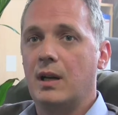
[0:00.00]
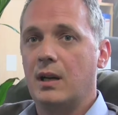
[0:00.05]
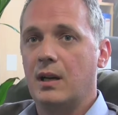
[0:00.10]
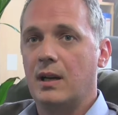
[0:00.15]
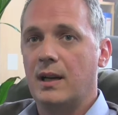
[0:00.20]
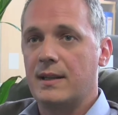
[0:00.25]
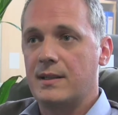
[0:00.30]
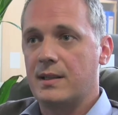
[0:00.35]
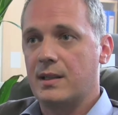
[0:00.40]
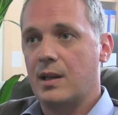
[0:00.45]

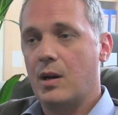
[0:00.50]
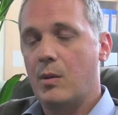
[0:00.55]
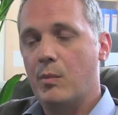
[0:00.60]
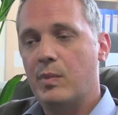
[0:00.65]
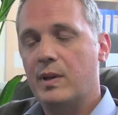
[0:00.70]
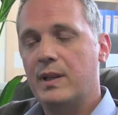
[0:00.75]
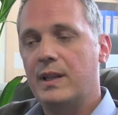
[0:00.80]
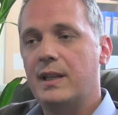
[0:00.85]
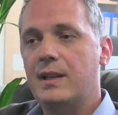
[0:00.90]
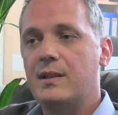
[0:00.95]
as a
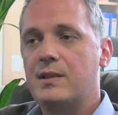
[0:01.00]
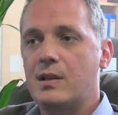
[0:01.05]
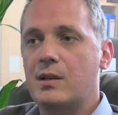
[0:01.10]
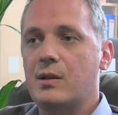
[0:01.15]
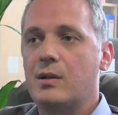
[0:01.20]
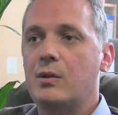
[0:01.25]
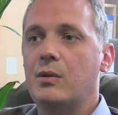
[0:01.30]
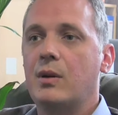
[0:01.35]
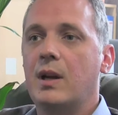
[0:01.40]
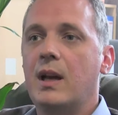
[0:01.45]
company,
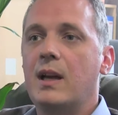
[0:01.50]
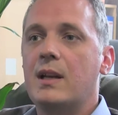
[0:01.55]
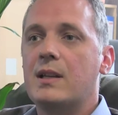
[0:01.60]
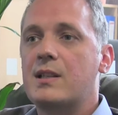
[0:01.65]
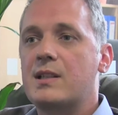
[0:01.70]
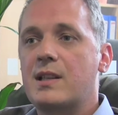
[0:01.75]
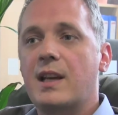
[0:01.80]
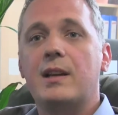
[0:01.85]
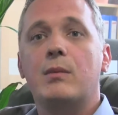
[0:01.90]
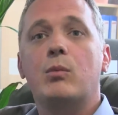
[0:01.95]
to
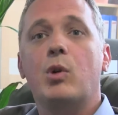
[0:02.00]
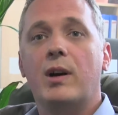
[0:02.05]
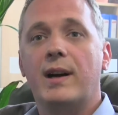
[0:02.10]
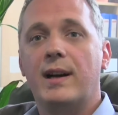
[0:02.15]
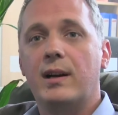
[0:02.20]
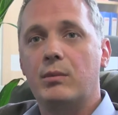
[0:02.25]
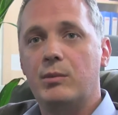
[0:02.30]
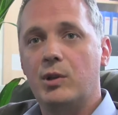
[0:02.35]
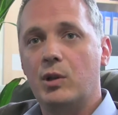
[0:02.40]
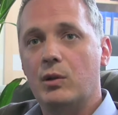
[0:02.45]
state what
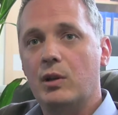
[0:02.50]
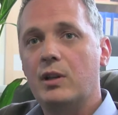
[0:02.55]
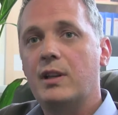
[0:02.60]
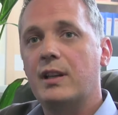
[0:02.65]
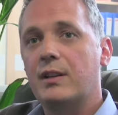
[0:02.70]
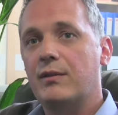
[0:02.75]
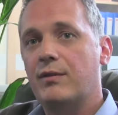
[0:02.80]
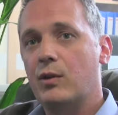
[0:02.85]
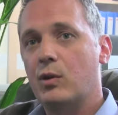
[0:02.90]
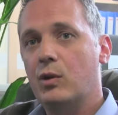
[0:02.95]
help you're
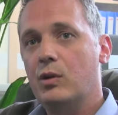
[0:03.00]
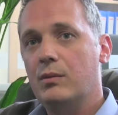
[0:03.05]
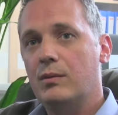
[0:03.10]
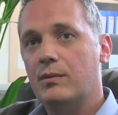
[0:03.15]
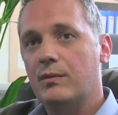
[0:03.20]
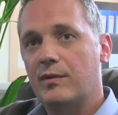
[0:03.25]
looking for